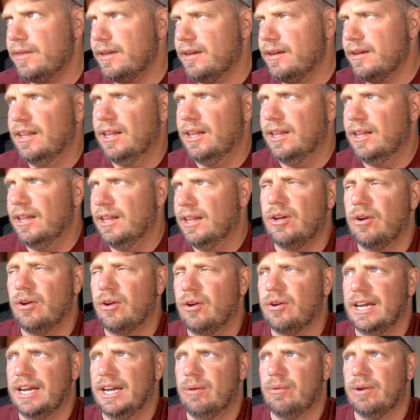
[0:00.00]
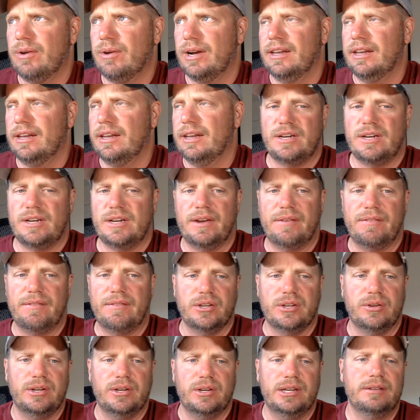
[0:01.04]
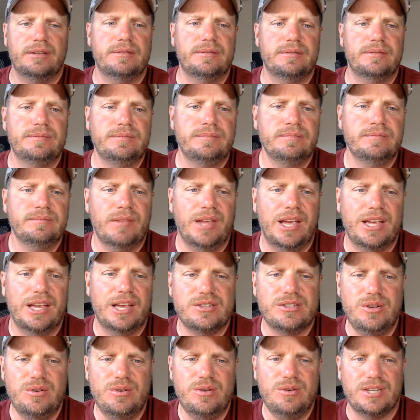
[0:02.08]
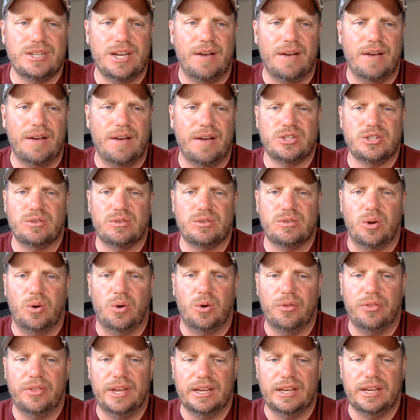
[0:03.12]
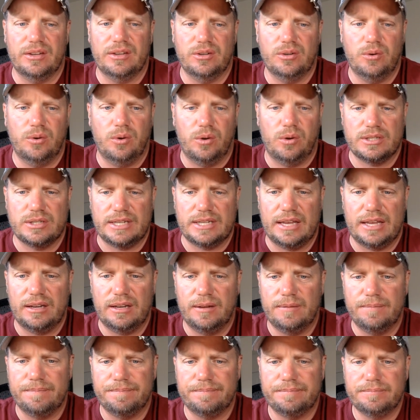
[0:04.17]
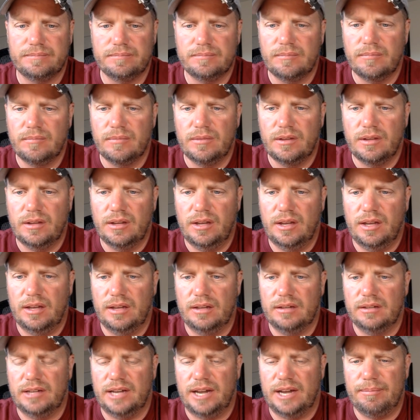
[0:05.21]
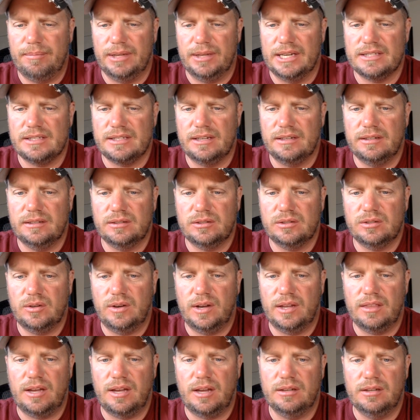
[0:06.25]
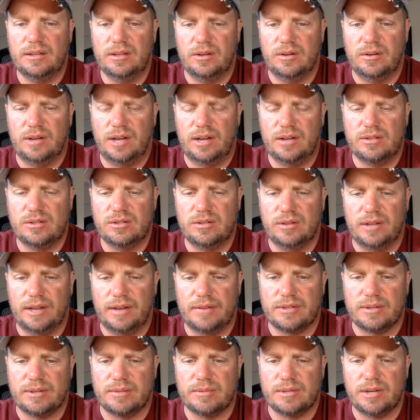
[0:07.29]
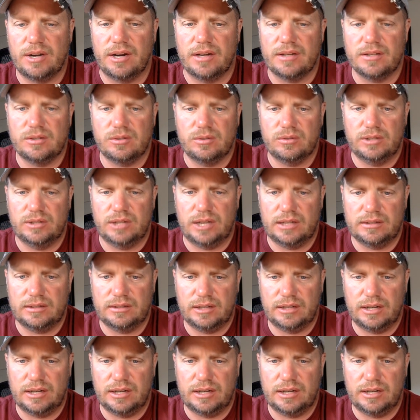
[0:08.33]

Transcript: It worked out okay when I did the Chevy Heavy Duty. It's too tough to shoot the whole thing and do a whole stand-up, and I'm lazy. So I thought, you know, I'll just do live streams. All right, so Thursday